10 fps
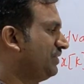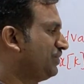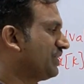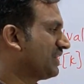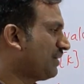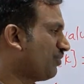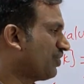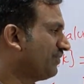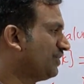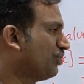You can come
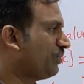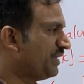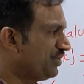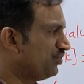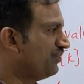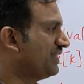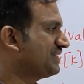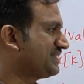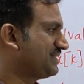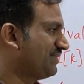out of the loop in two
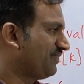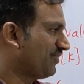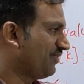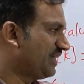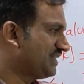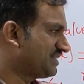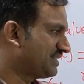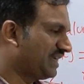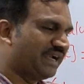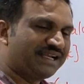ways. One is
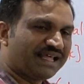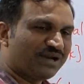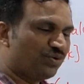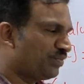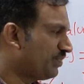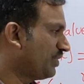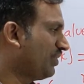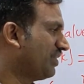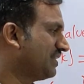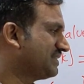entire loop,
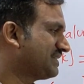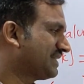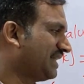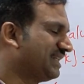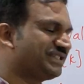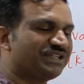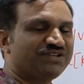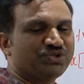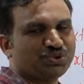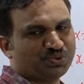or else
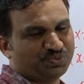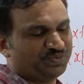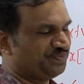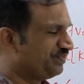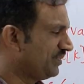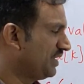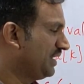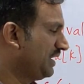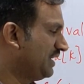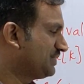condition true.
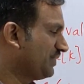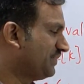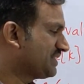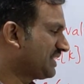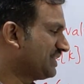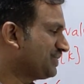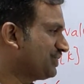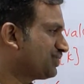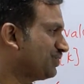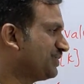So if this condition
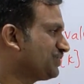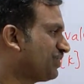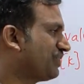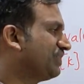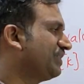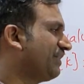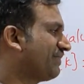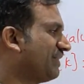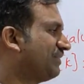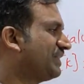is true, means what? You
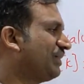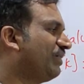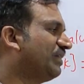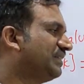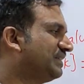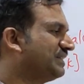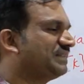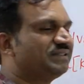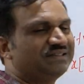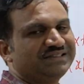have covered all
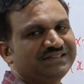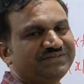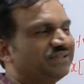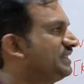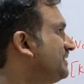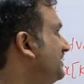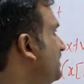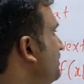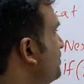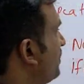the vertices.
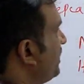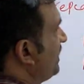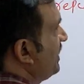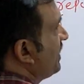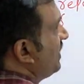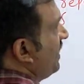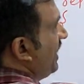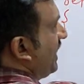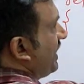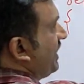That means what? Here
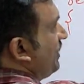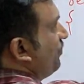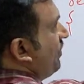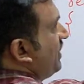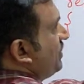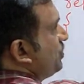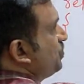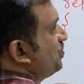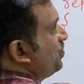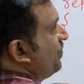I can give 1,
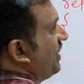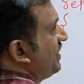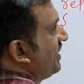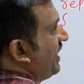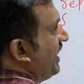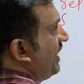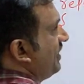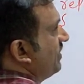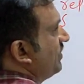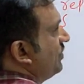2, 1 and